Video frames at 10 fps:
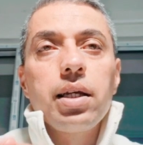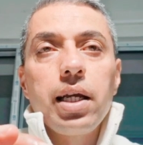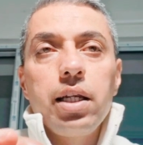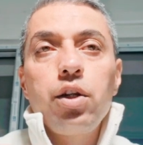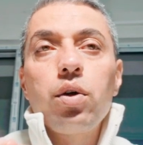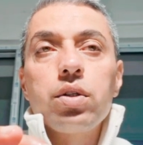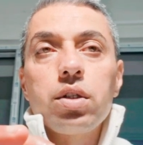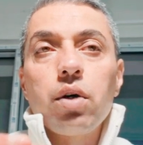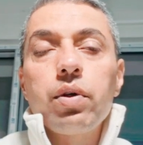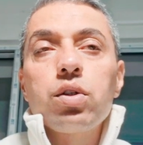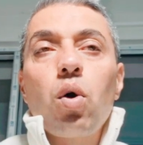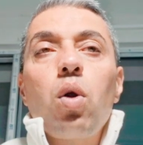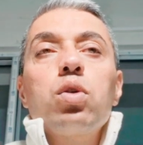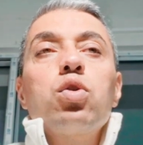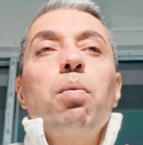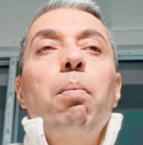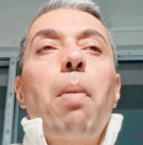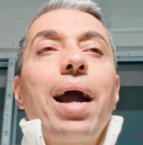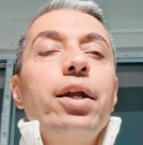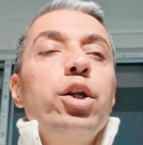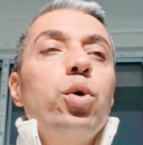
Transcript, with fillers: in your service also bind